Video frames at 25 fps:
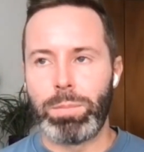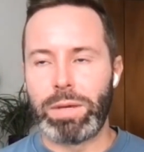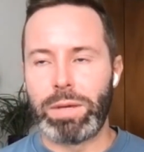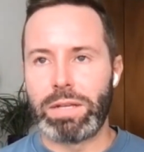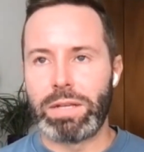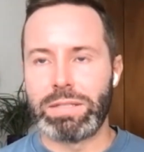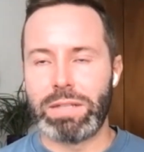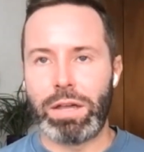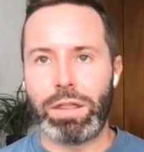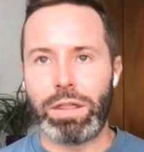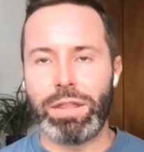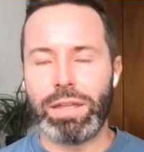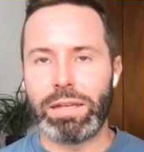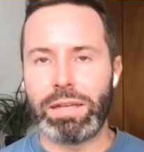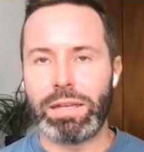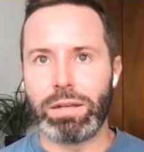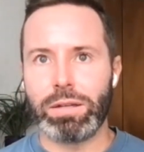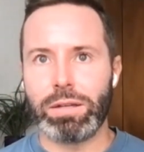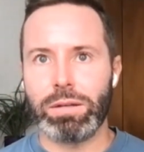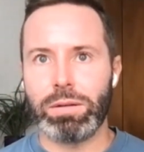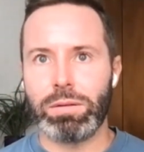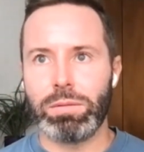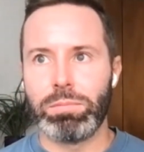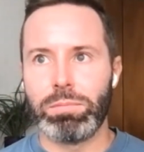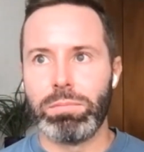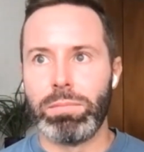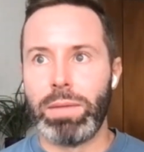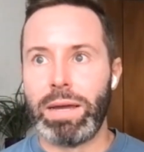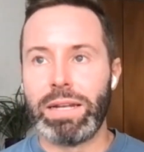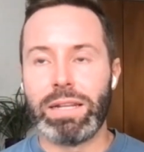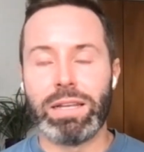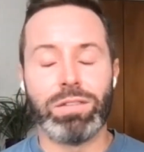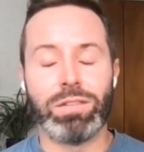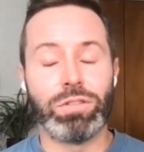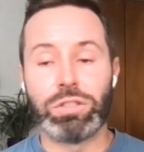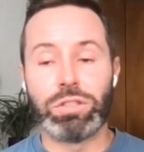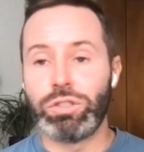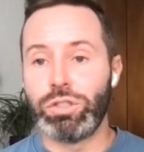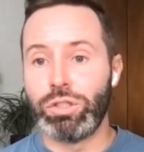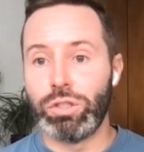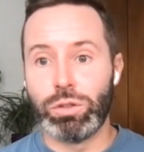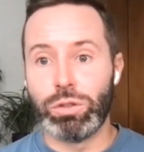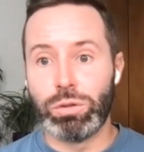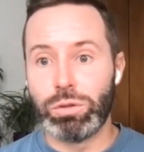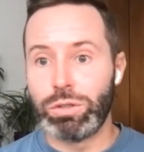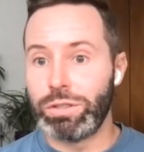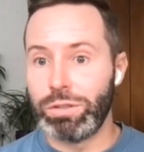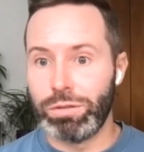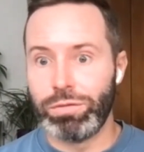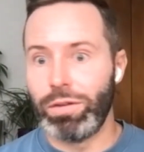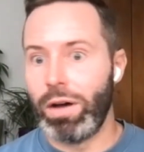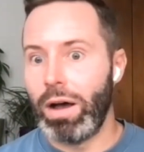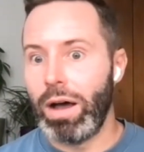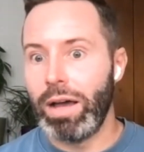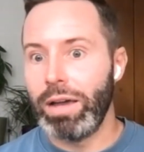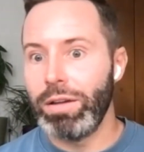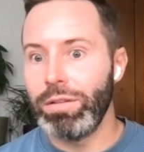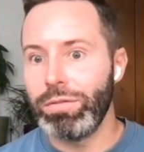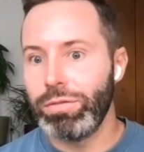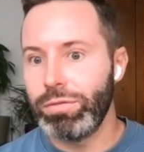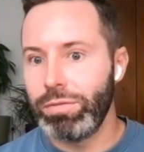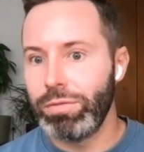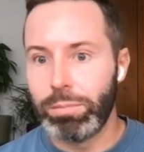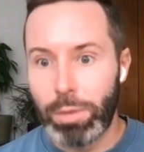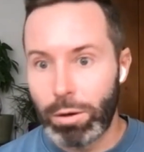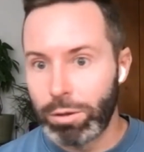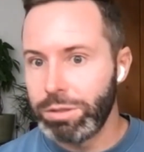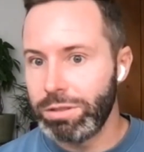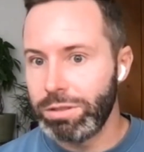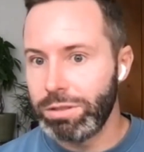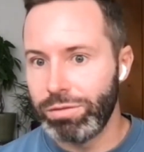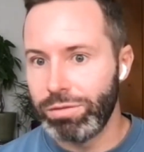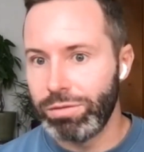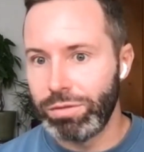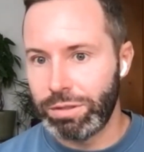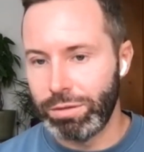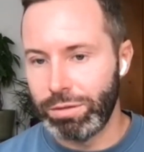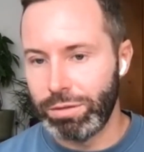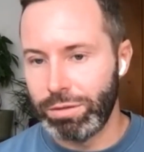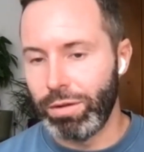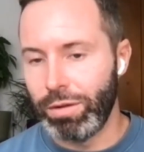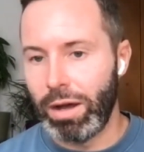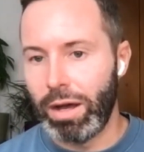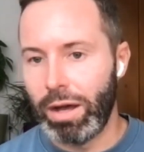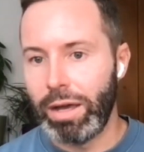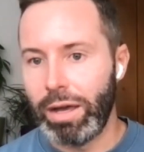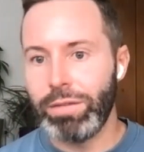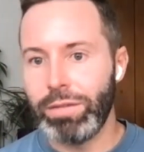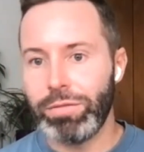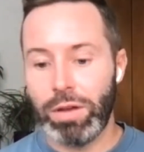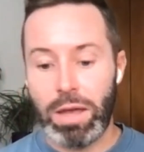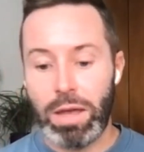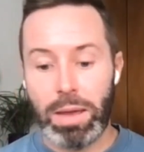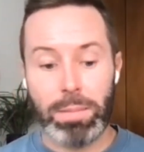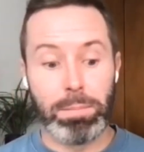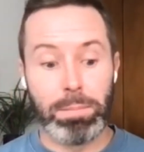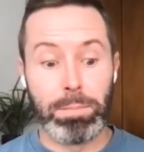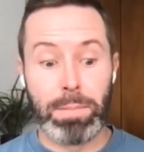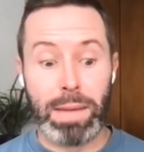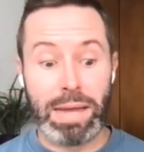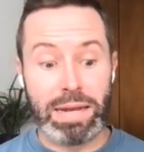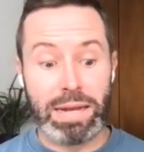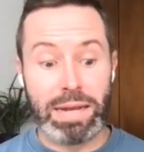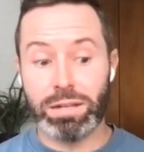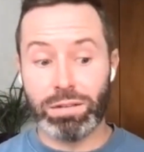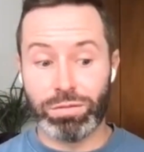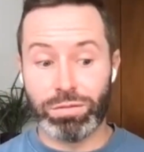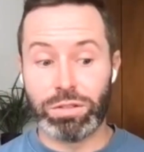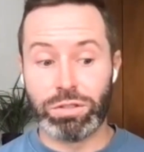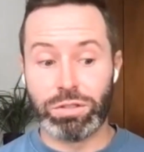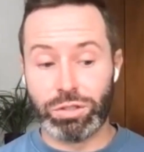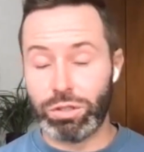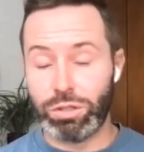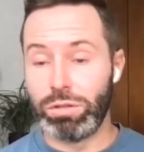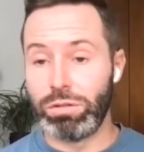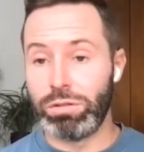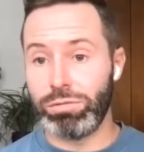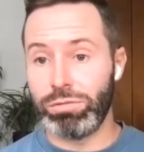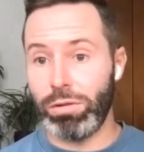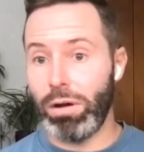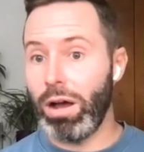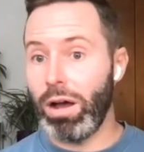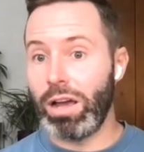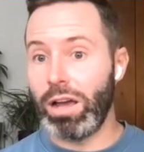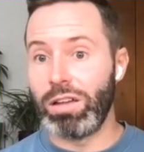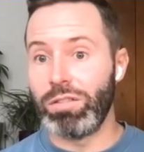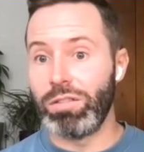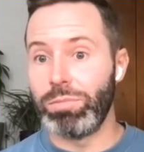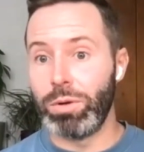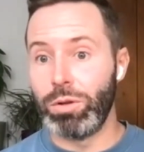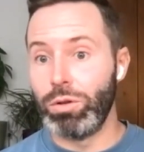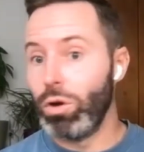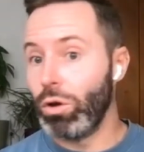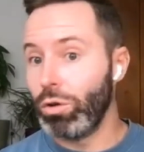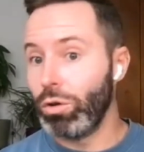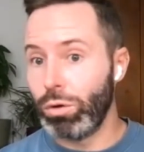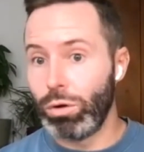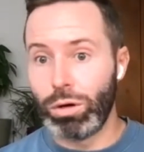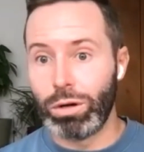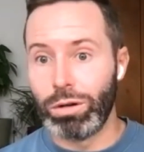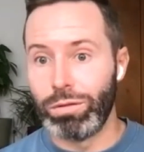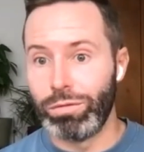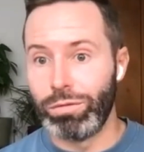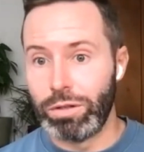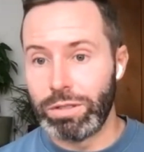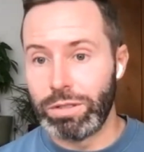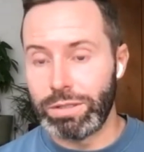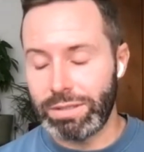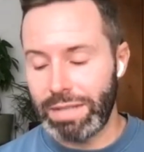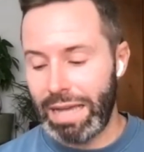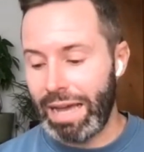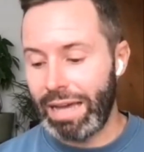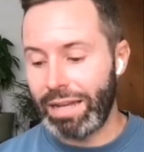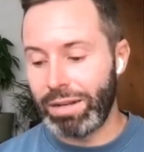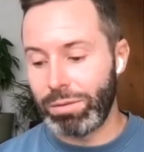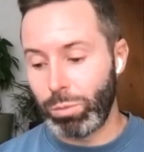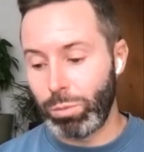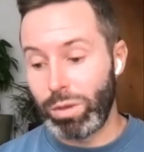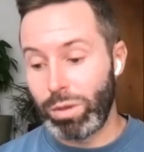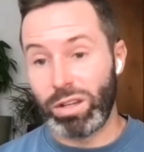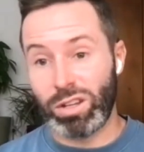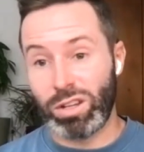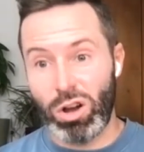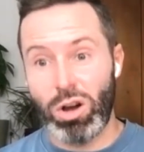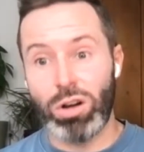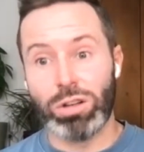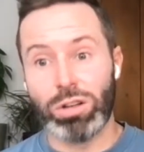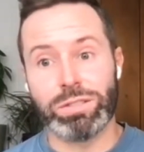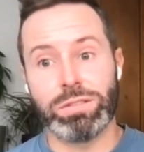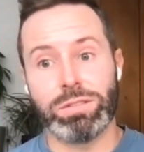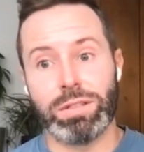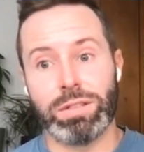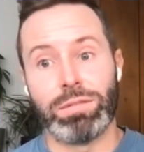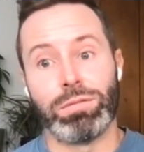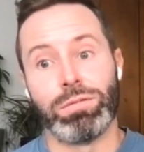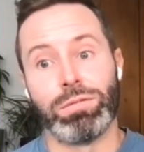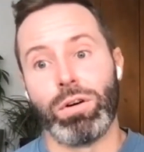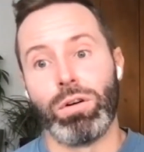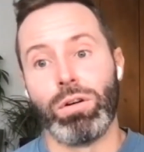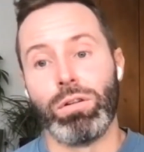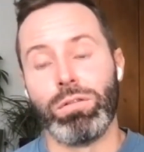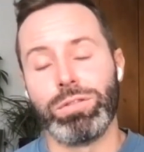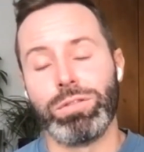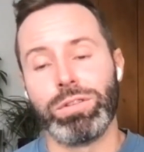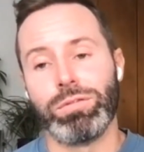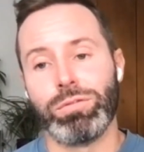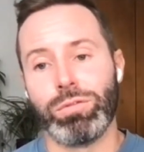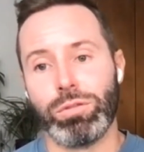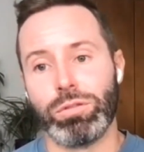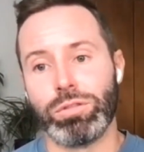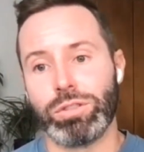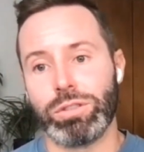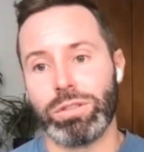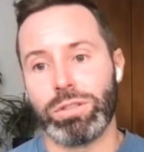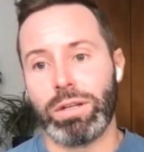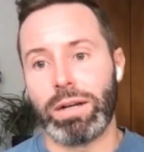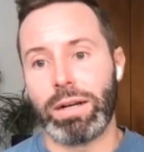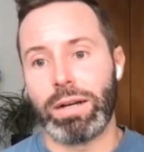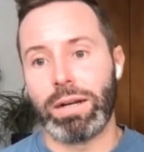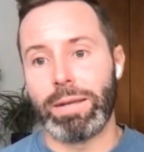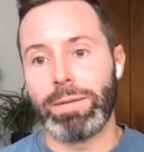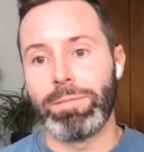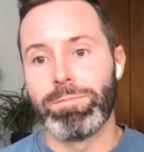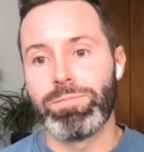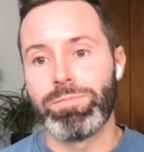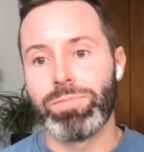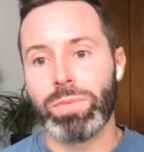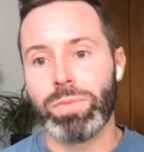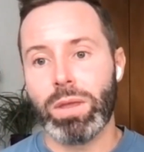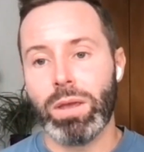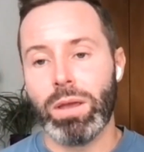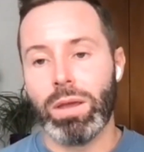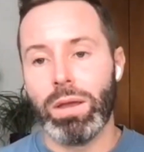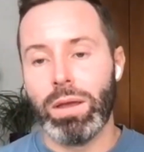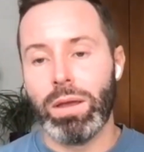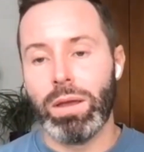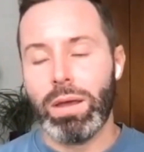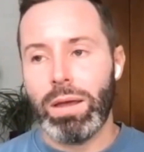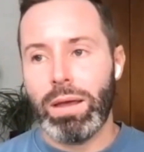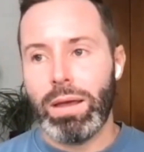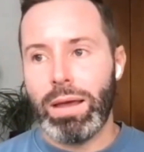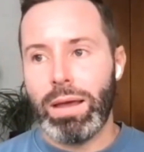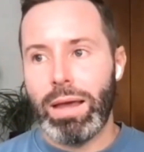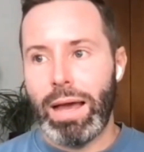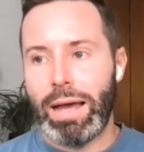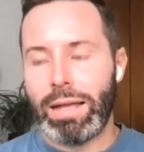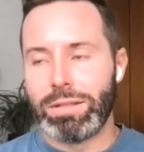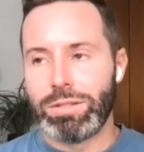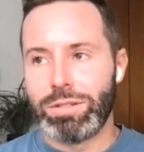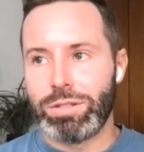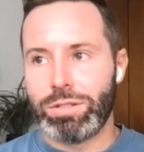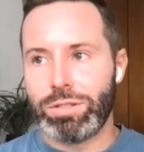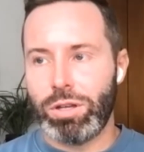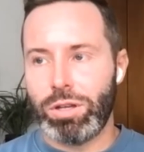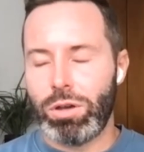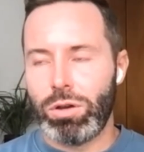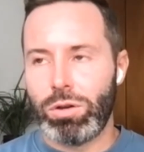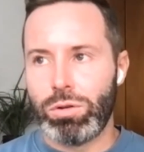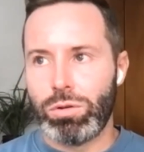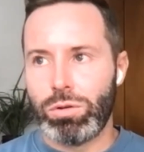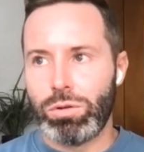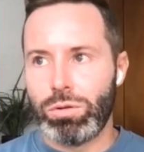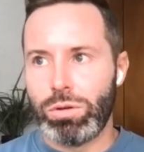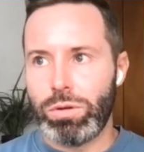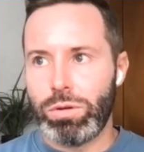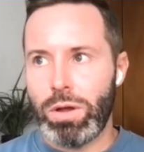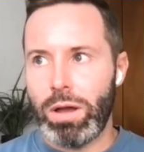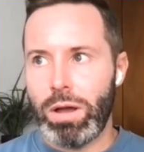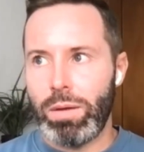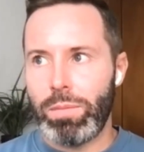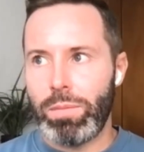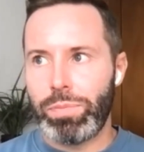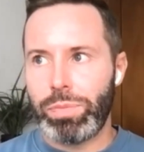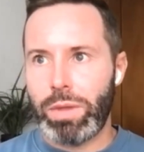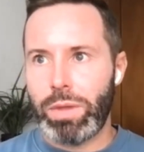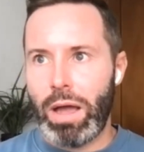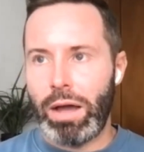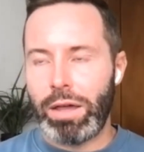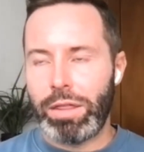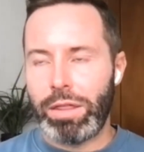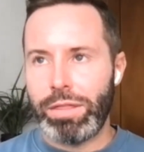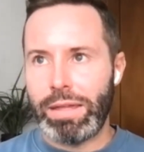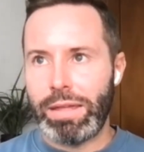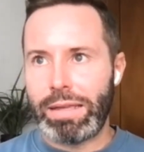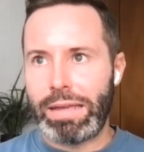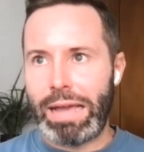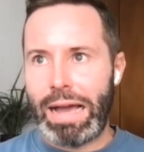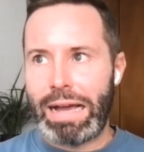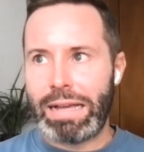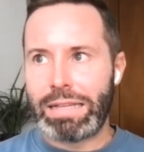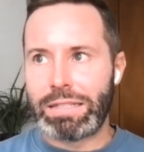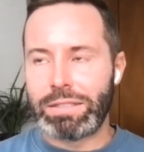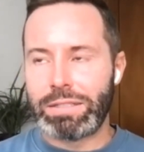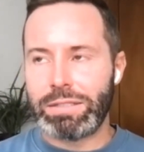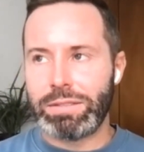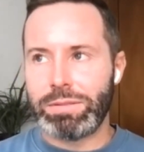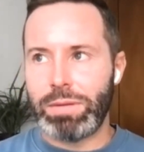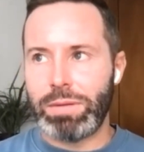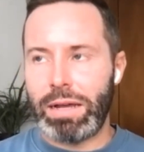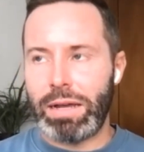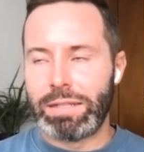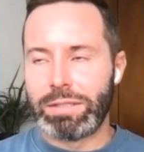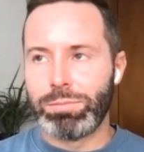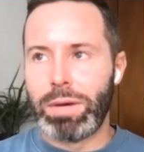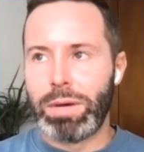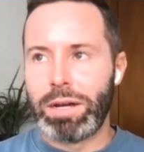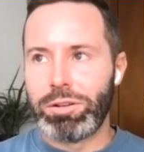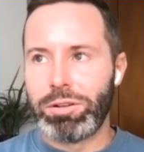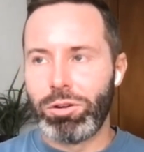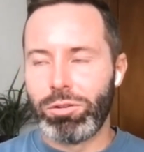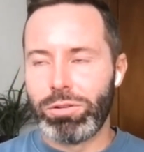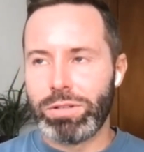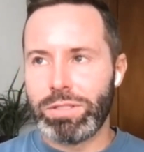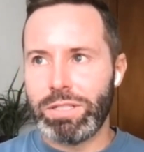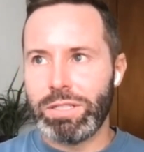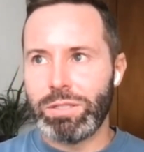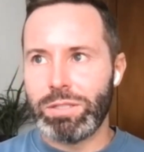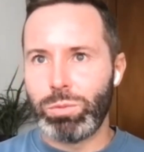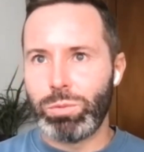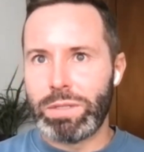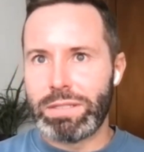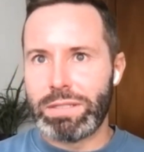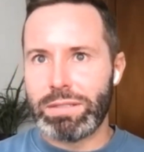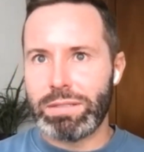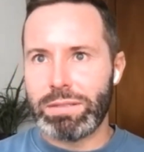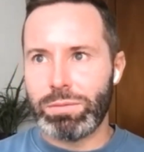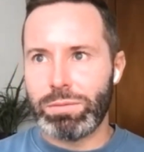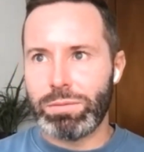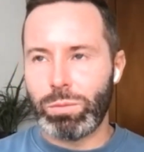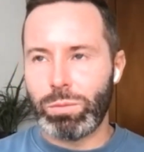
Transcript: Because I think many of us do survive, most of us survive, many of us do thrive, but not all of us, and with a cost involved, unfortunately. And so I think as minorities, we